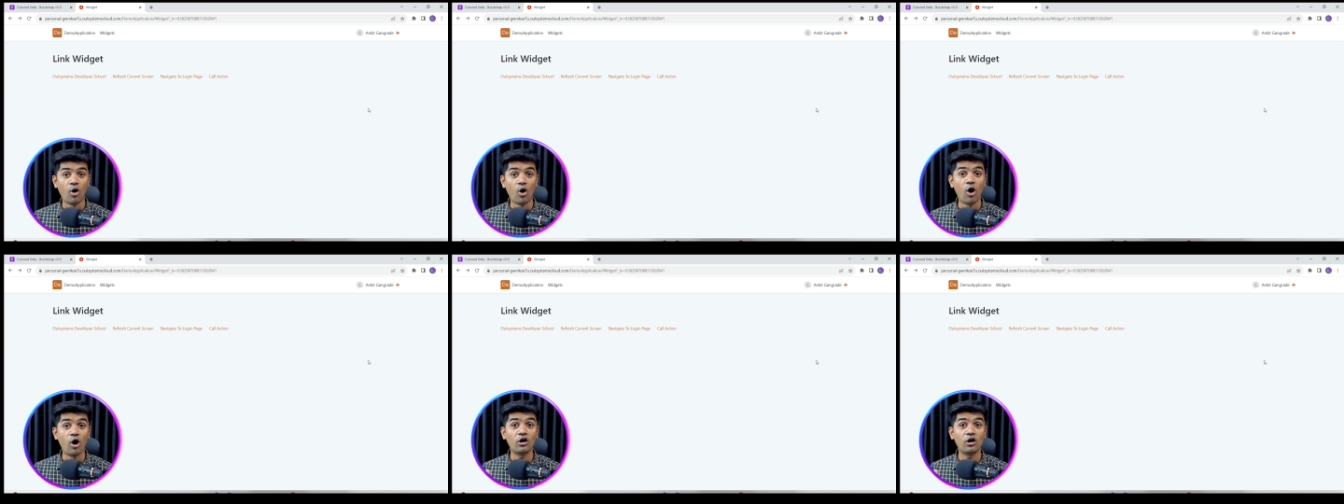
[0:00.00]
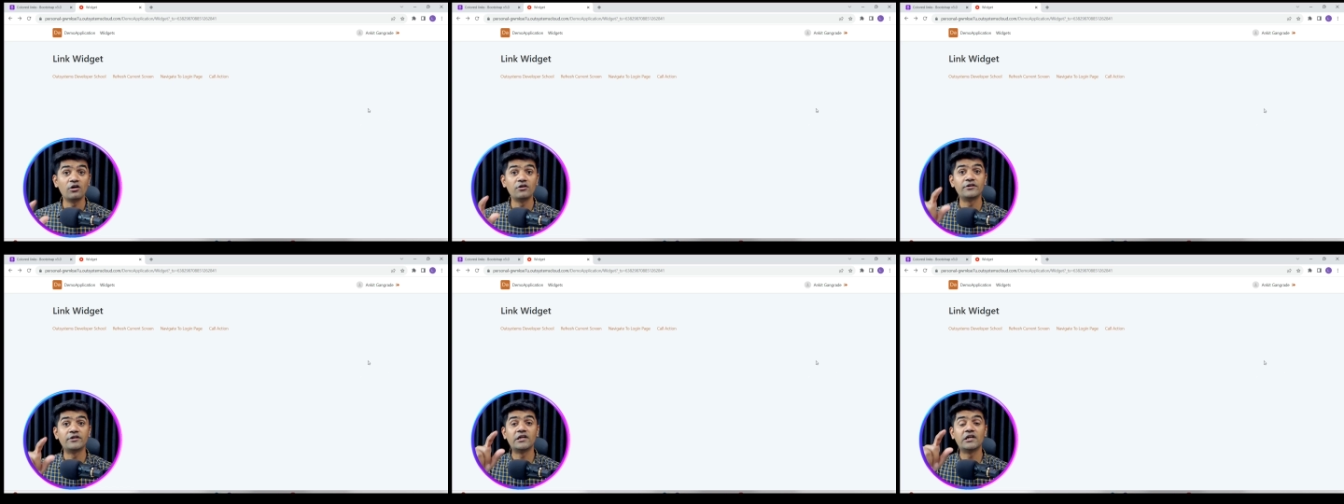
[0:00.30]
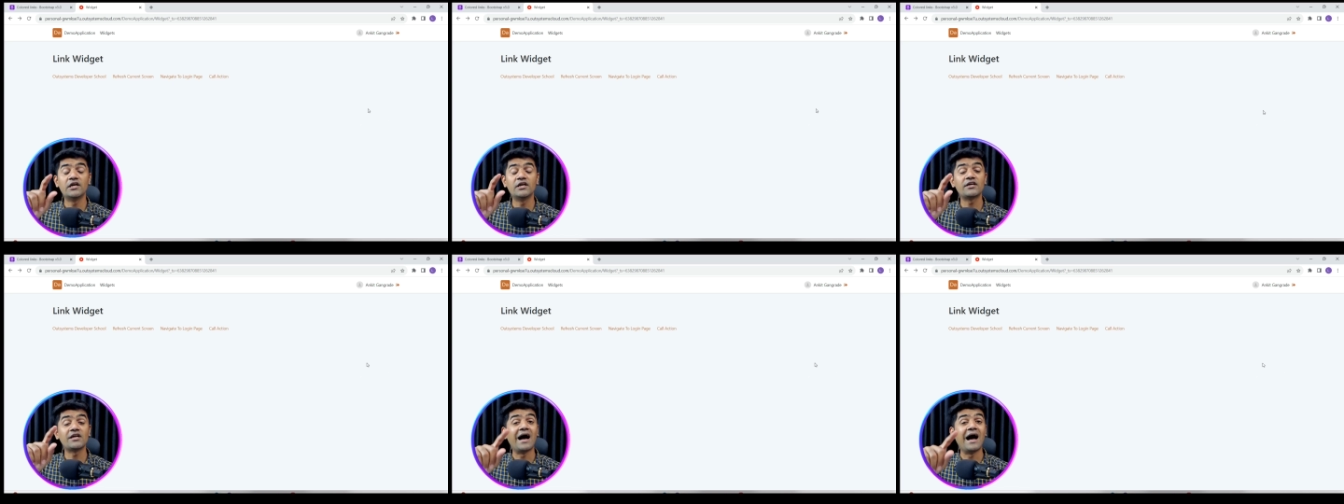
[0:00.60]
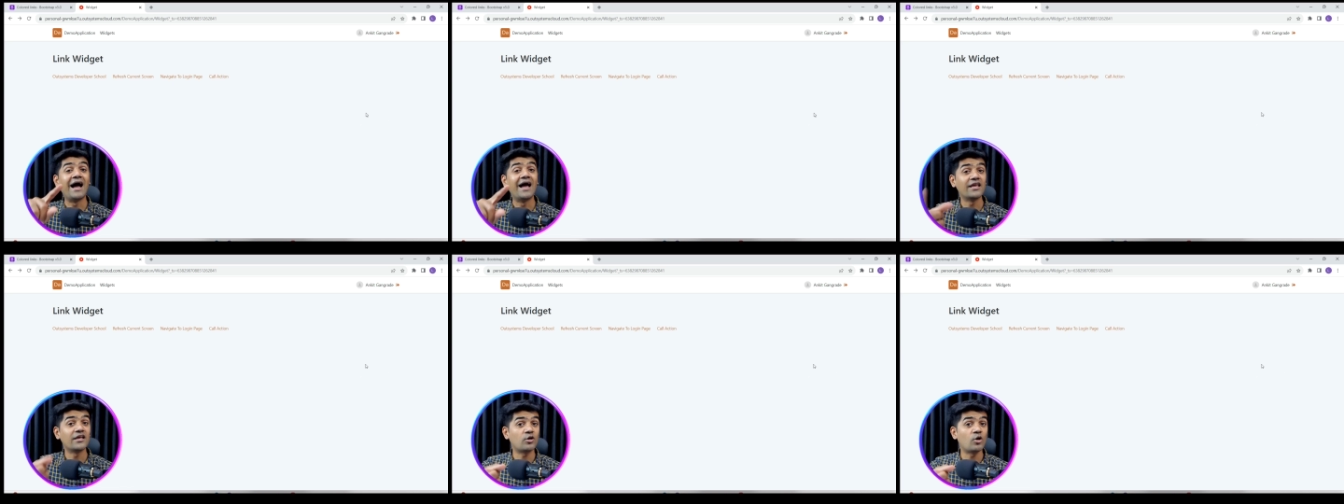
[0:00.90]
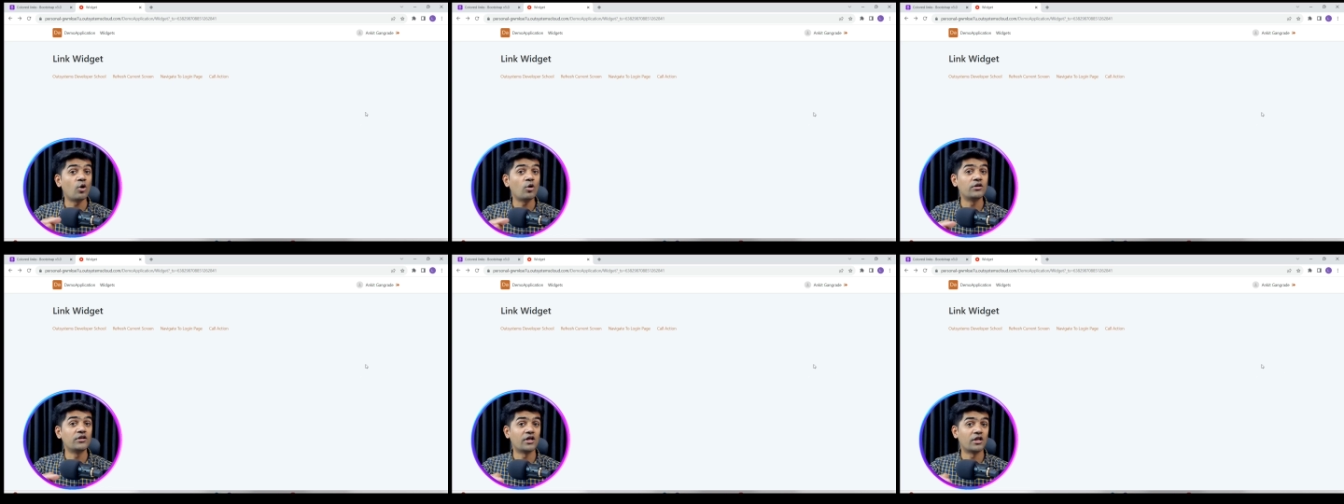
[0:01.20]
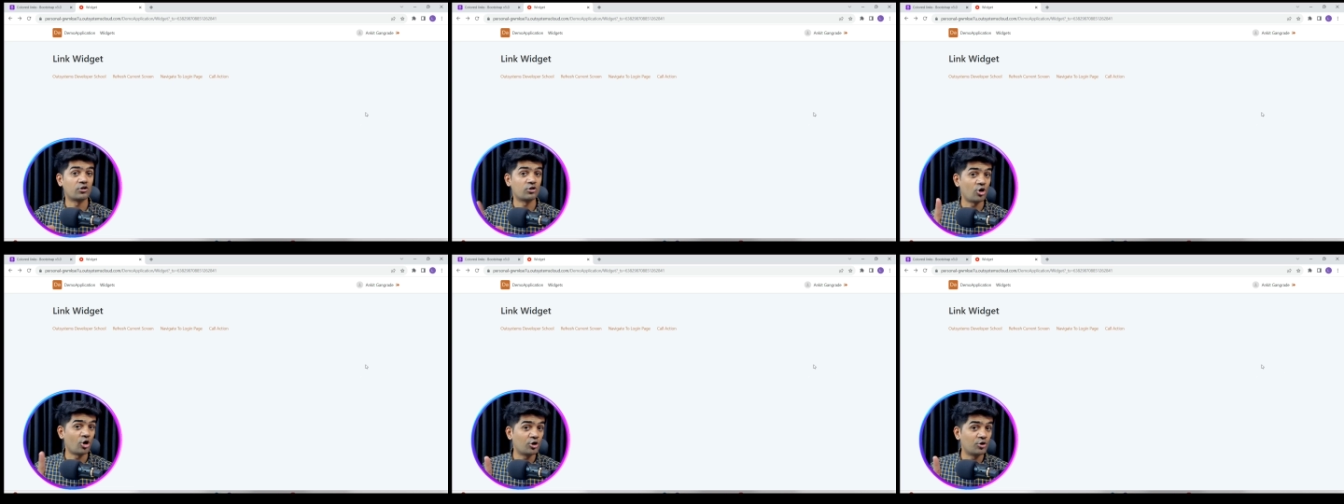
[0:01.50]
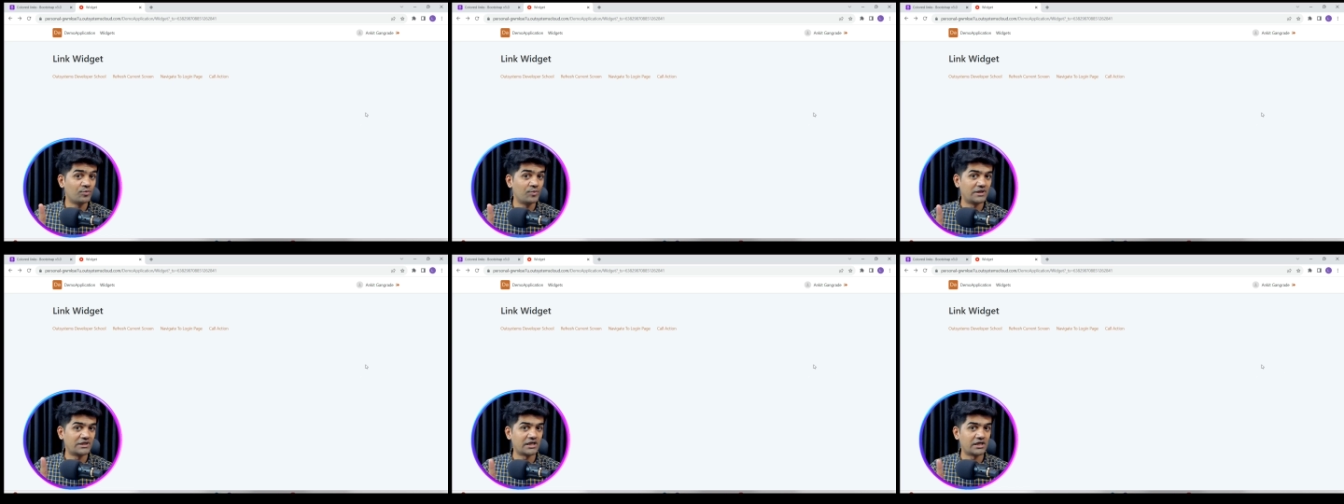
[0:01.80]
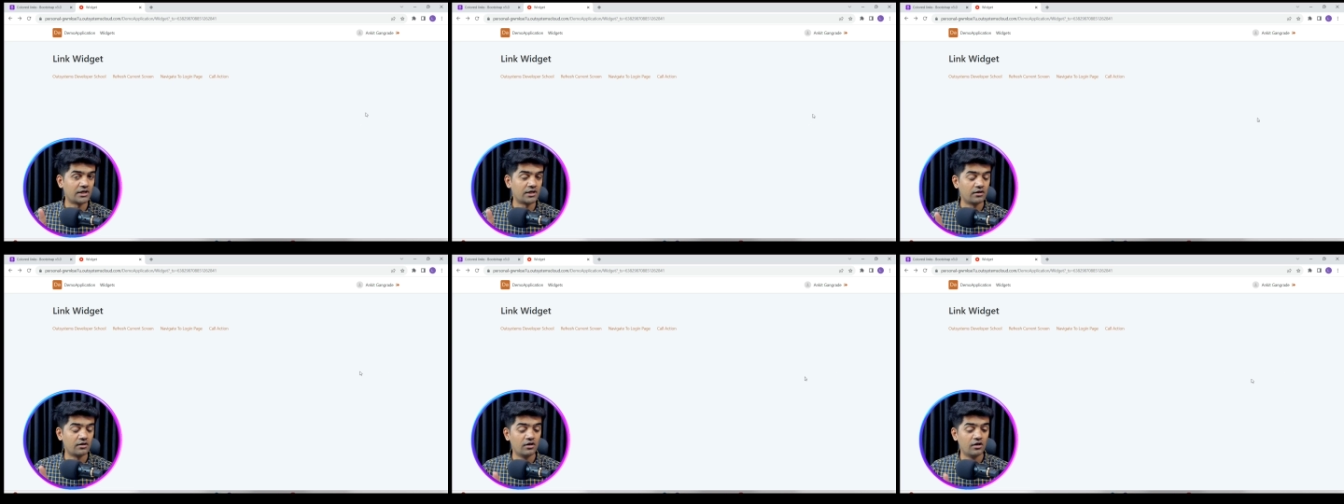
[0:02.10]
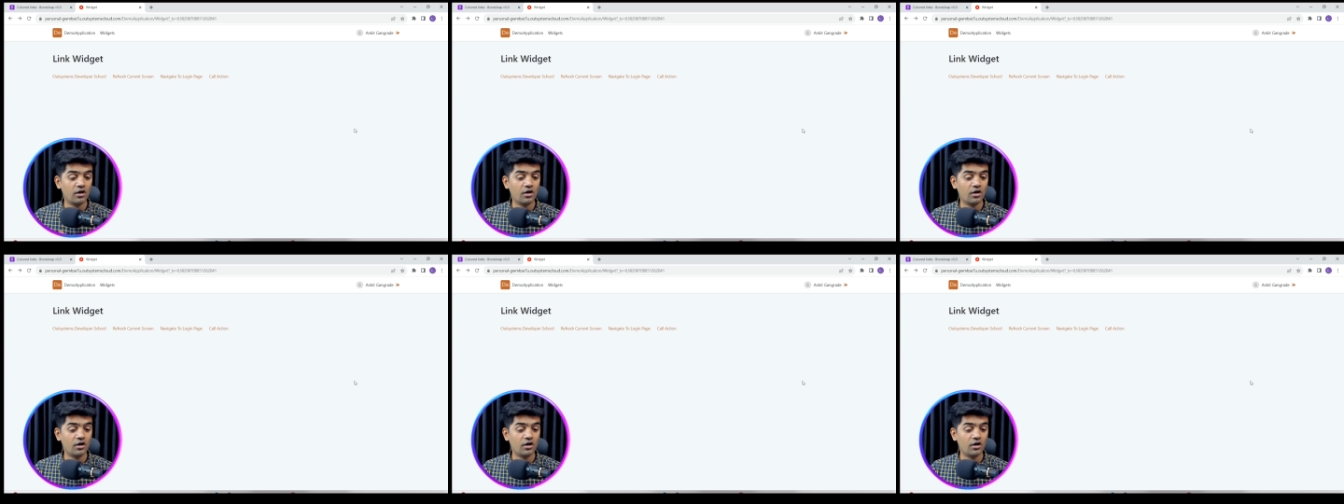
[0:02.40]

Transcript: or delete icon here, not button.